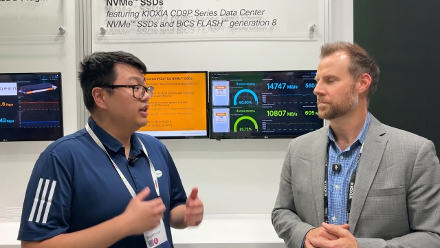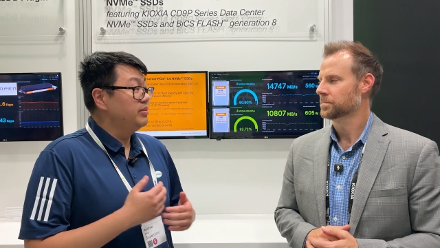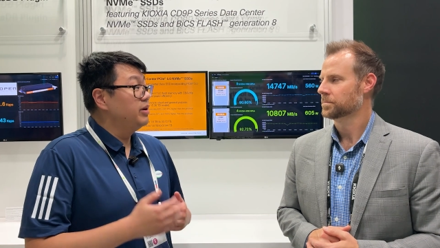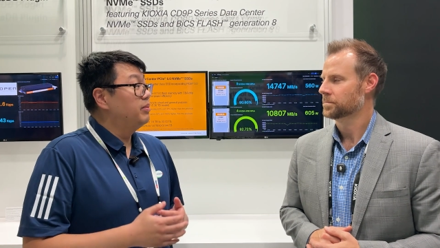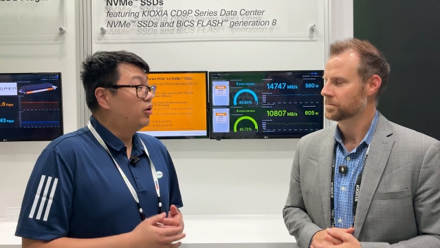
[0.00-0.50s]
Speaker 1: a
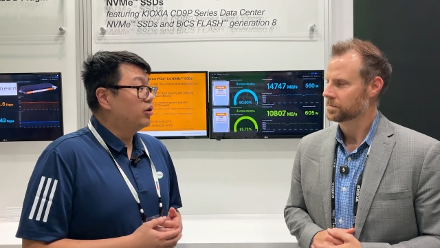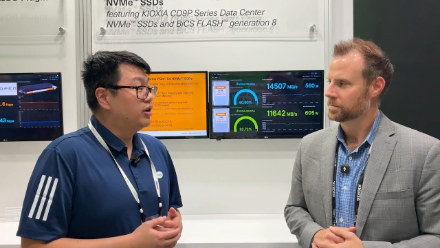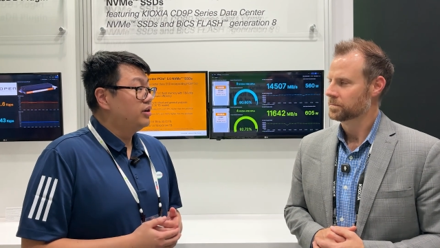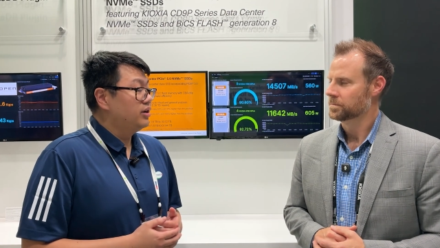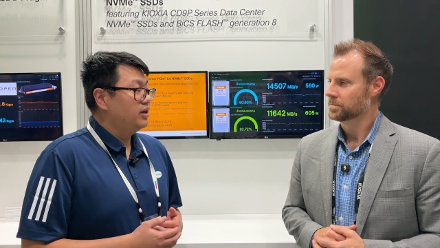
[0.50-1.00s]
little bit
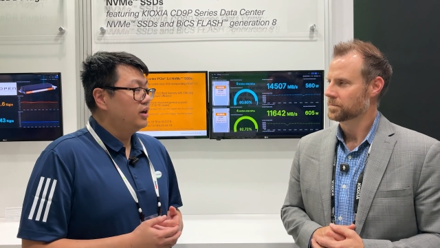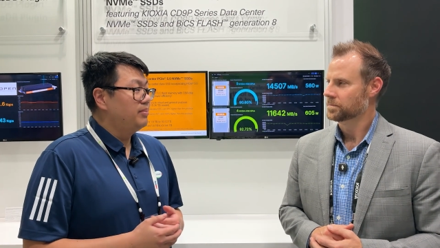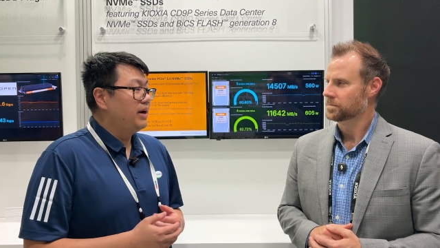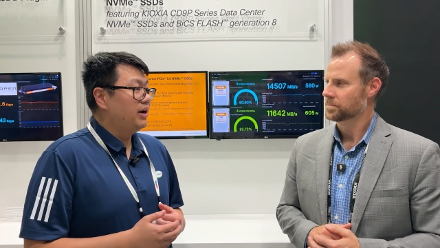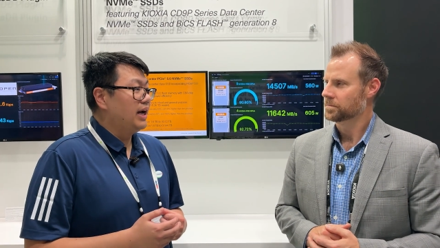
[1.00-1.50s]
more
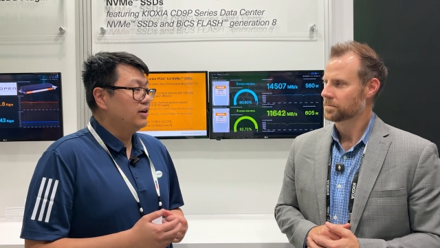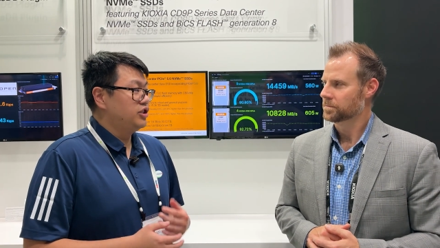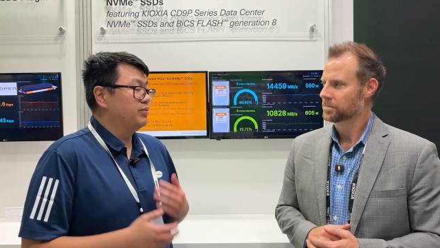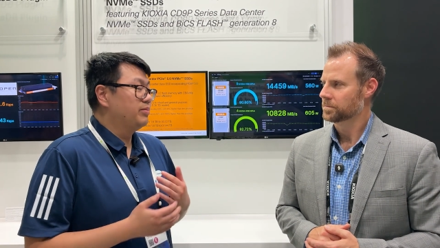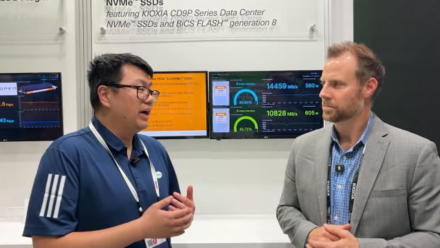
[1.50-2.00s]
about how
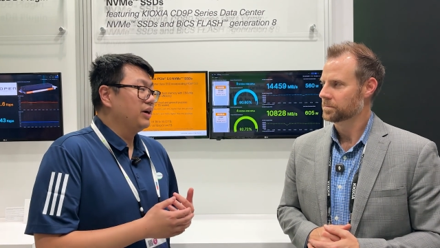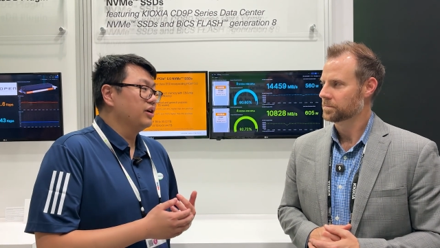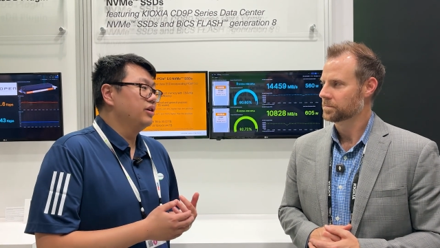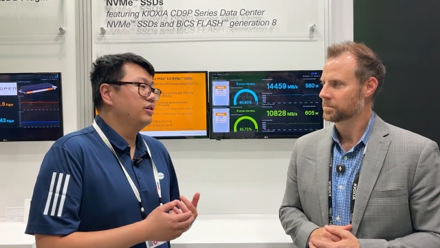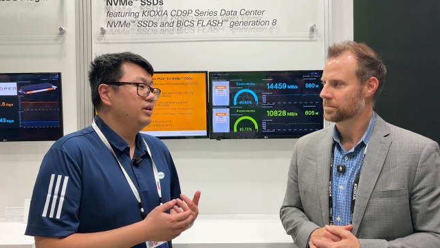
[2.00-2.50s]

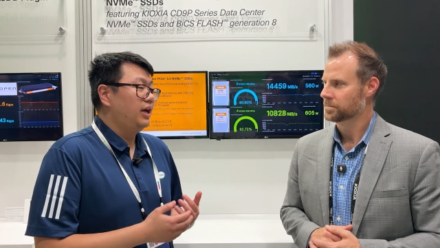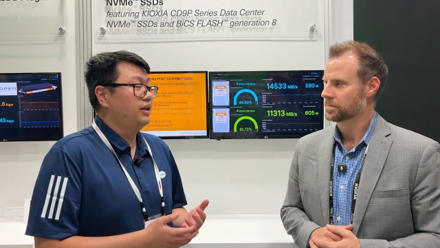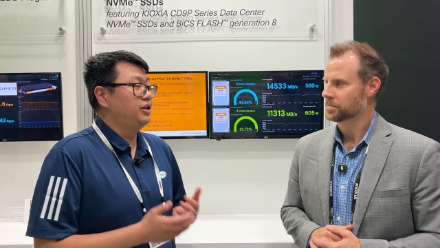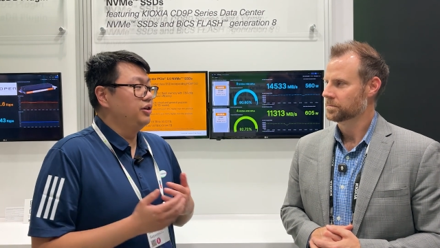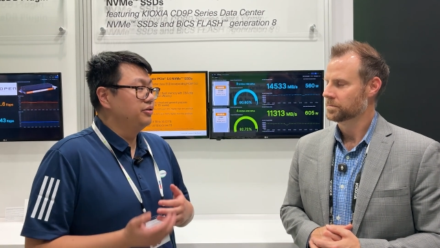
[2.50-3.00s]
Supermicro
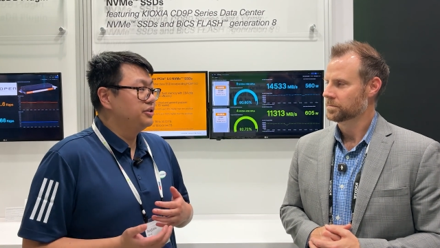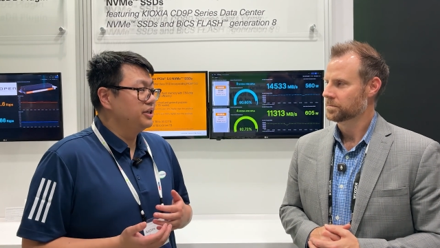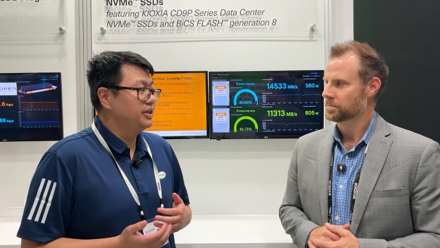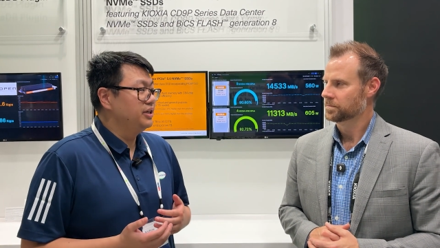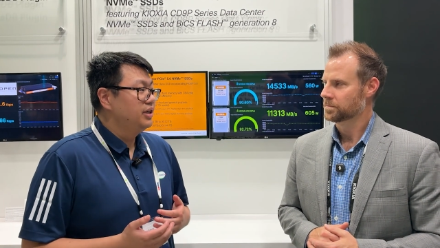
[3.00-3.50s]
and
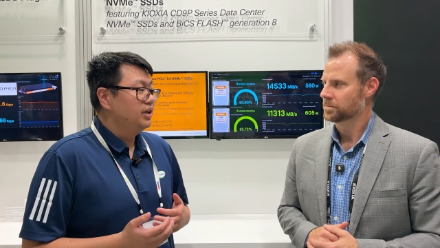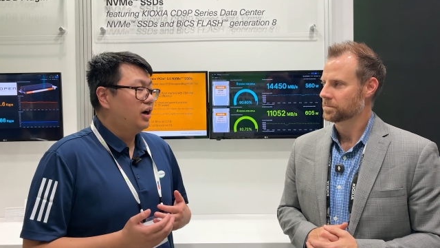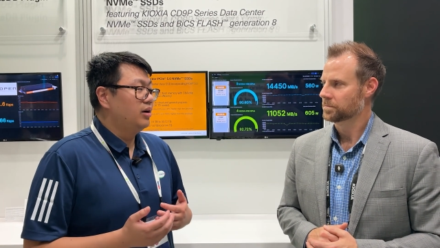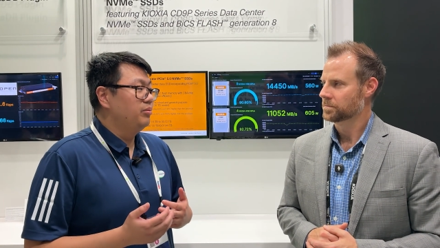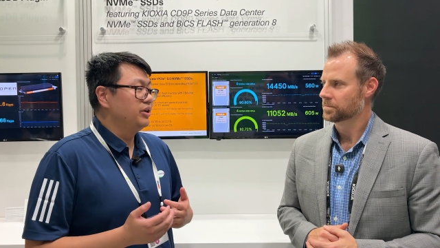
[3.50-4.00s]
Kioxia
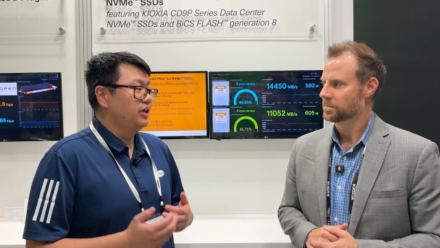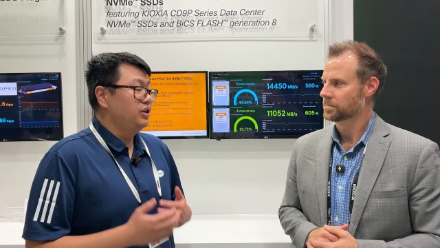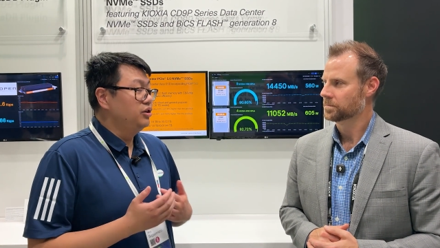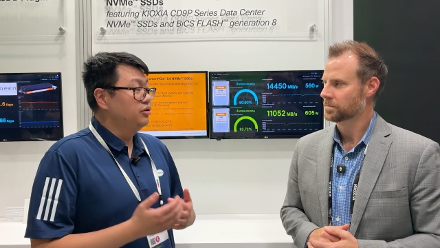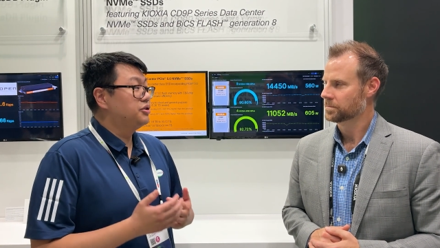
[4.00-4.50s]
are bringing
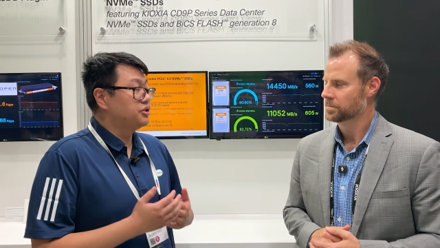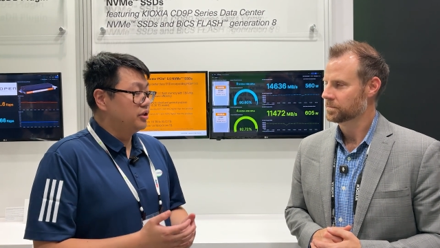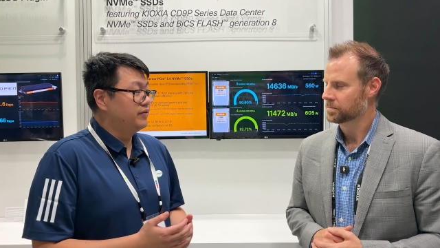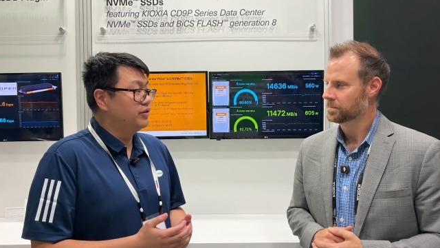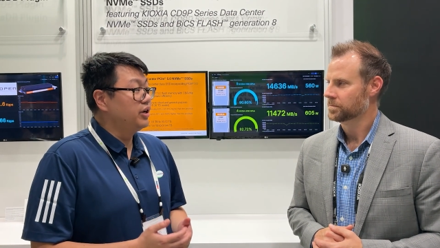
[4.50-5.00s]
new
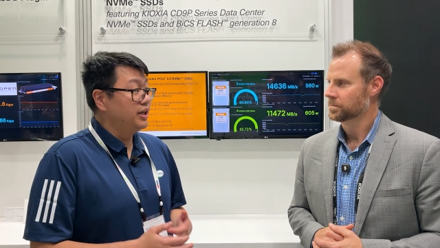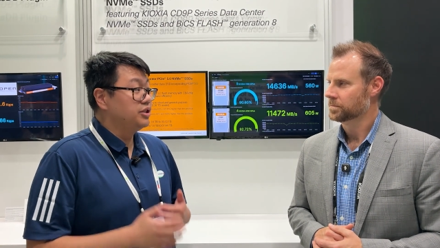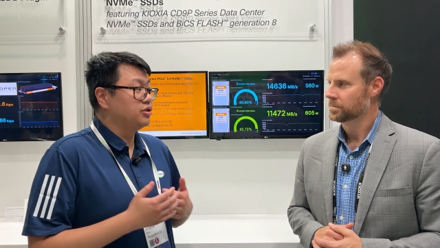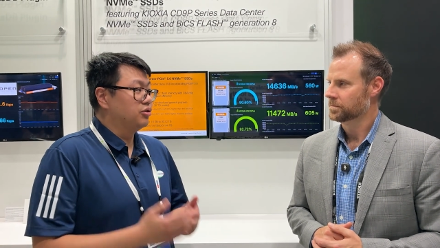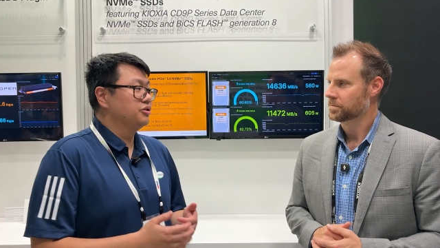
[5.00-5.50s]
server and
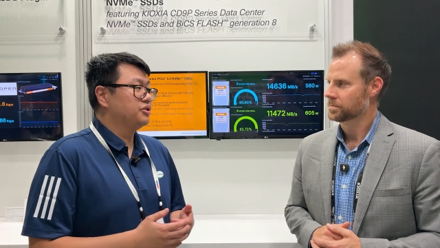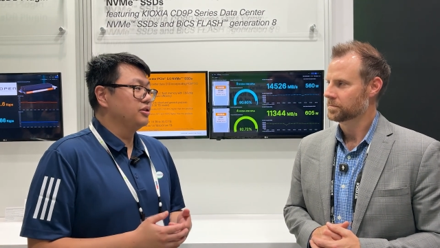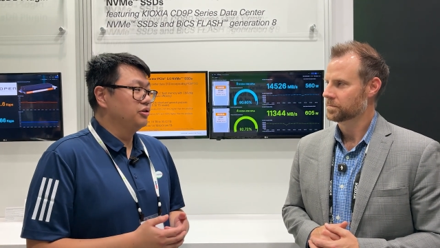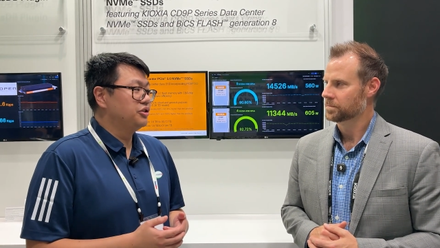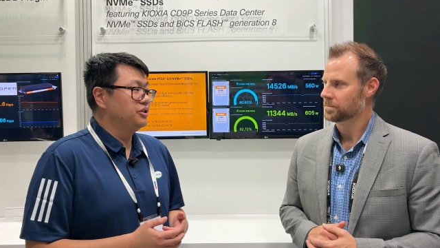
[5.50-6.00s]
storage
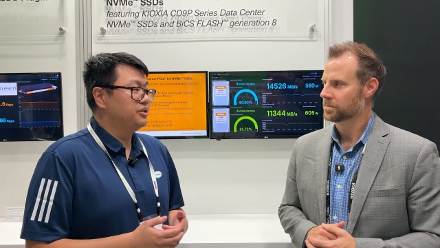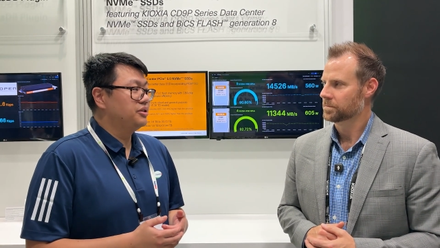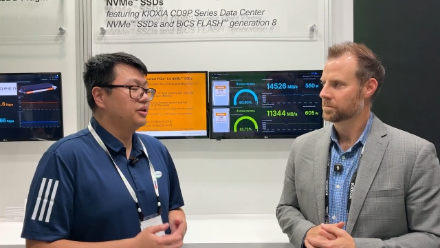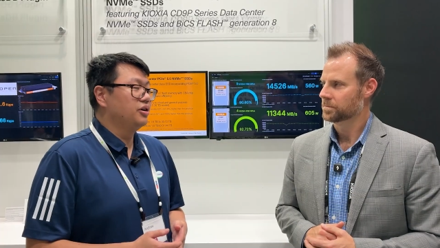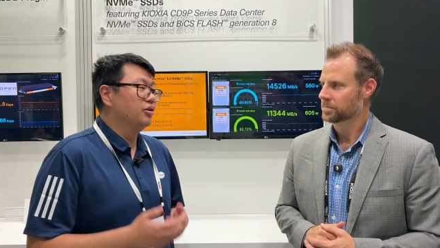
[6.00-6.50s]
solutions
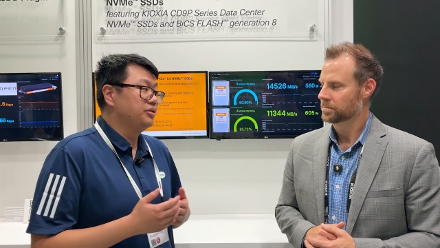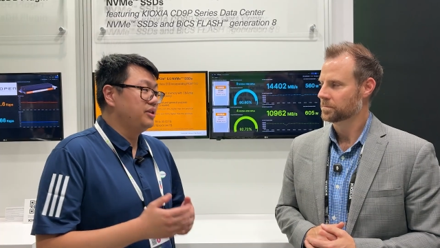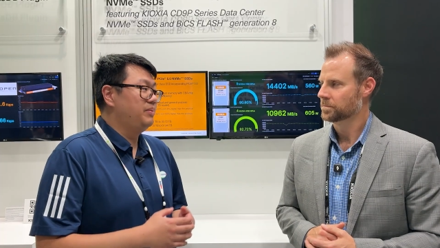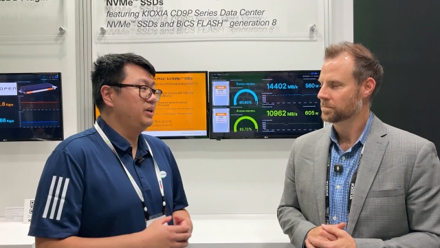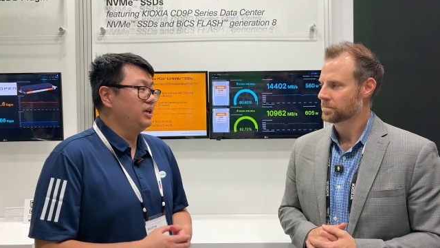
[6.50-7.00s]
to the
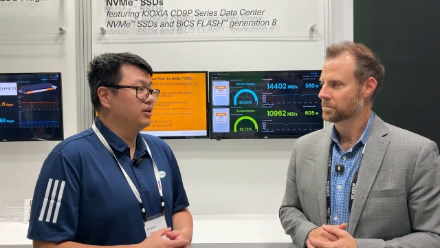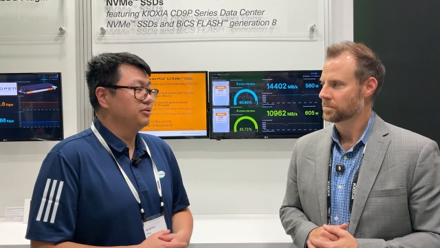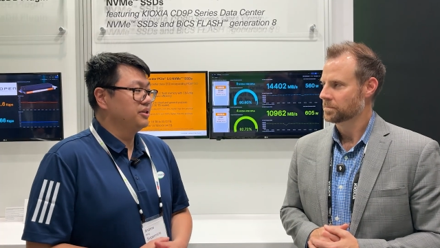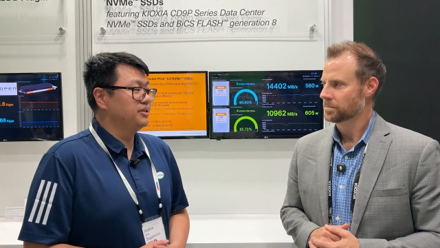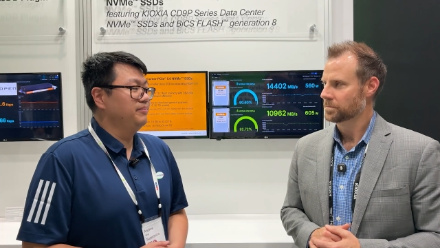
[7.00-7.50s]
OCP
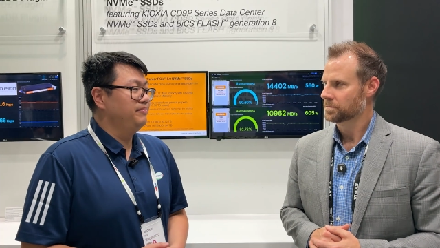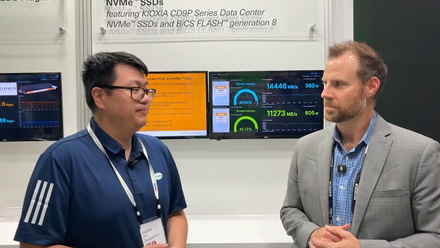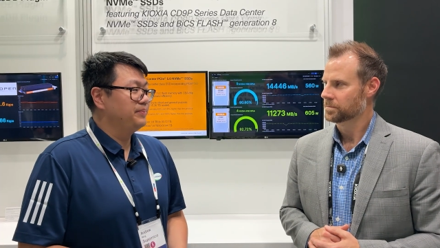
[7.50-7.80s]
ecosystem?